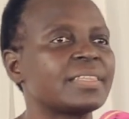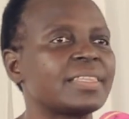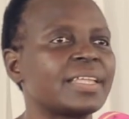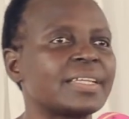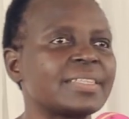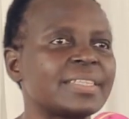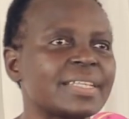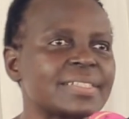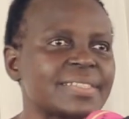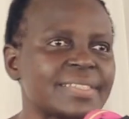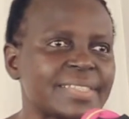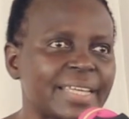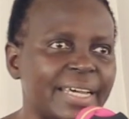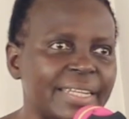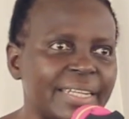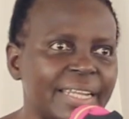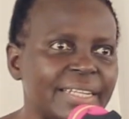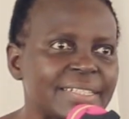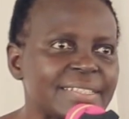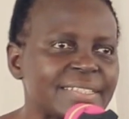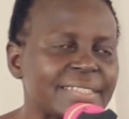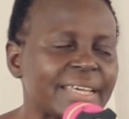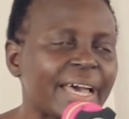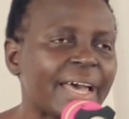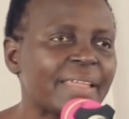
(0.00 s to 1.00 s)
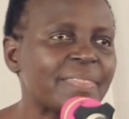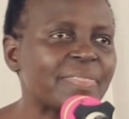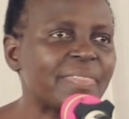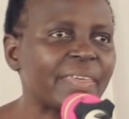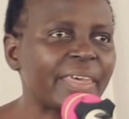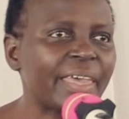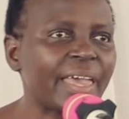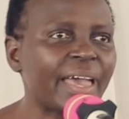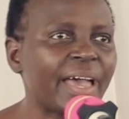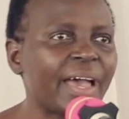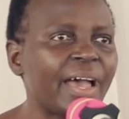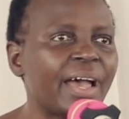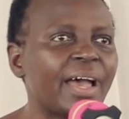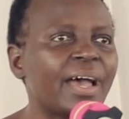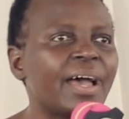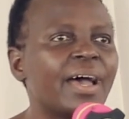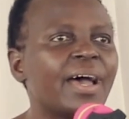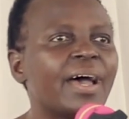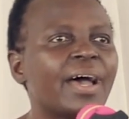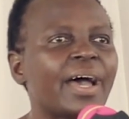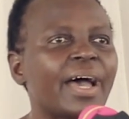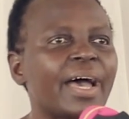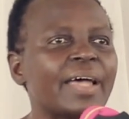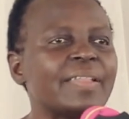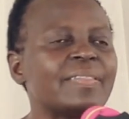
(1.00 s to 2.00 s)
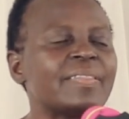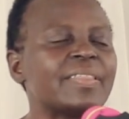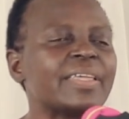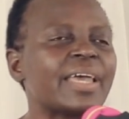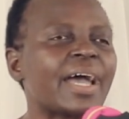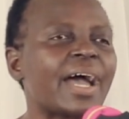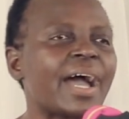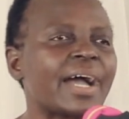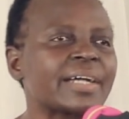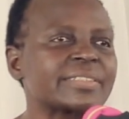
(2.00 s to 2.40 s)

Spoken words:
that the standards are there and they are